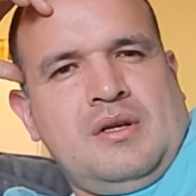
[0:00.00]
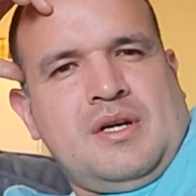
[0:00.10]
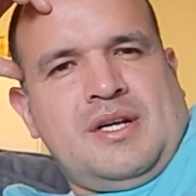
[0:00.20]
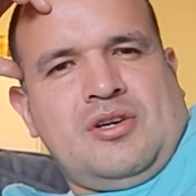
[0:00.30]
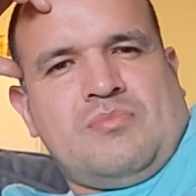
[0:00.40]

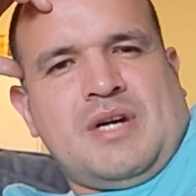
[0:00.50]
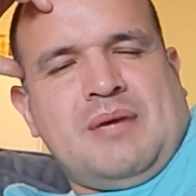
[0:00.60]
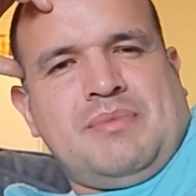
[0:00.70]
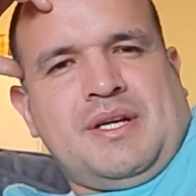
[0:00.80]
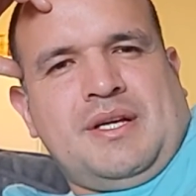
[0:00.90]
I know I'm
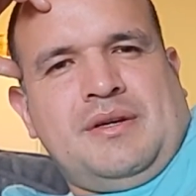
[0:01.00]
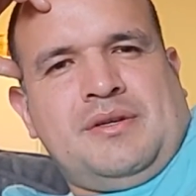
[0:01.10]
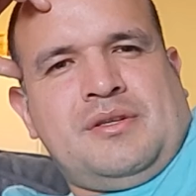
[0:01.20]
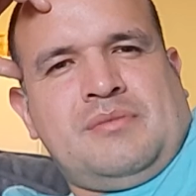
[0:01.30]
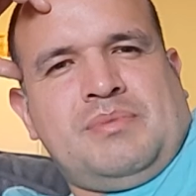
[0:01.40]
rambling
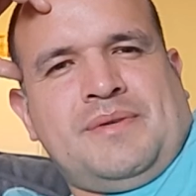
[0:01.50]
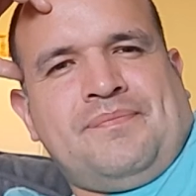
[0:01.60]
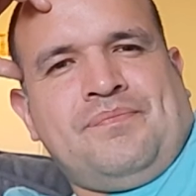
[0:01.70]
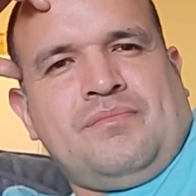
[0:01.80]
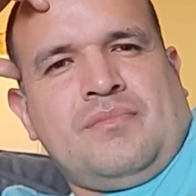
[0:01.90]
here, but
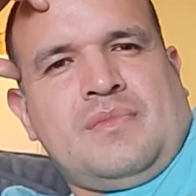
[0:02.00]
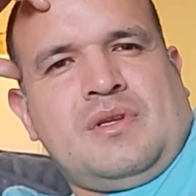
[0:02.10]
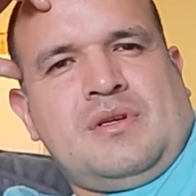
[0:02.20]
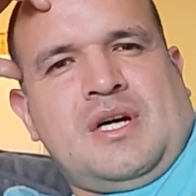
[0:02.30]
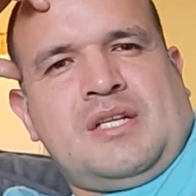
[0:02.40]

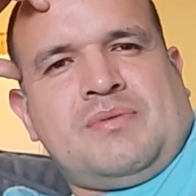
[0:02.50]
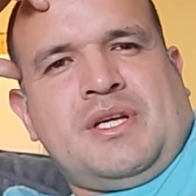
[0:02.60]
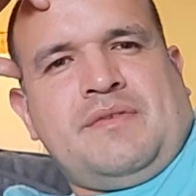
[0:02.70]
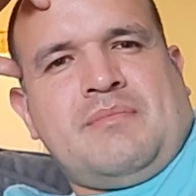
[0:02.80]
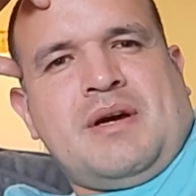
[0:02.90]
I just want to
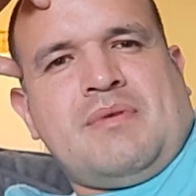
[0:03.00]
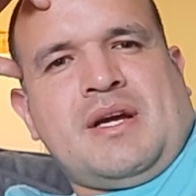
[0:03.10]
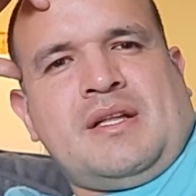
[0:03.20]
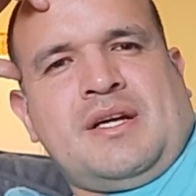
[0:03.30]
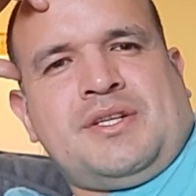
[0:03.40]
give you my
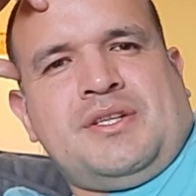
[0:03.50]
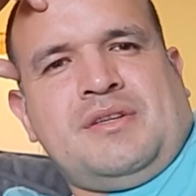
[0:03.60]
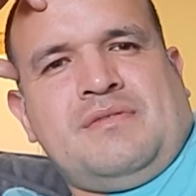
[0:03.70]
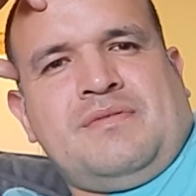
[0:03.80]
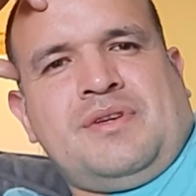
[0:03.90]
recollection
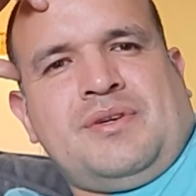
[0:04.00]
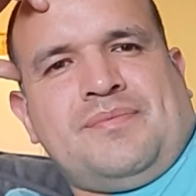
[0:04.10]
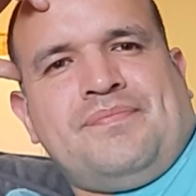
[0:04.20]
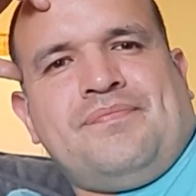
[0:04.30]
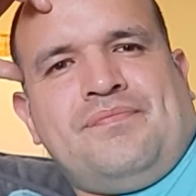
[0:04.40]
of,
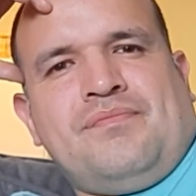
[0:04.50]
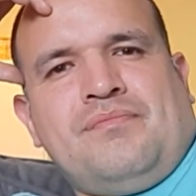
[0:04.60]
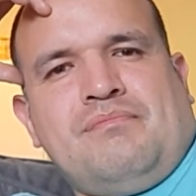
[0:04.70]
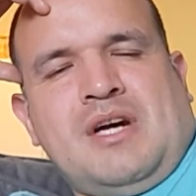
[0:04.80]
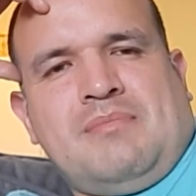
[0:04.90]

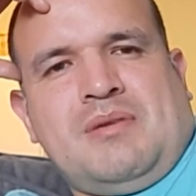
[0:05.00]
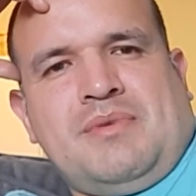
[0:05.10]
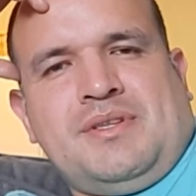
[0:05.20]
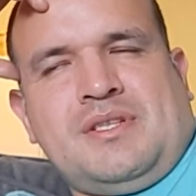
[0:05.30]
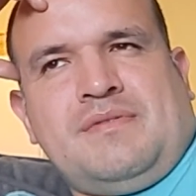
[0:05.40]
my
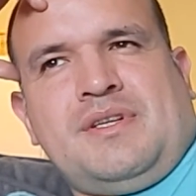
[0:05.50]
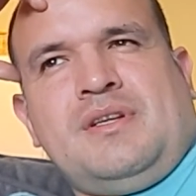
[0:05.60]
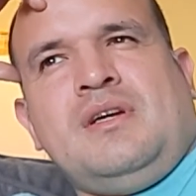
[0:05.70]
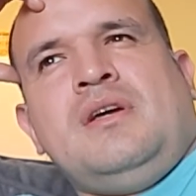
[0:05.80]
memories of it.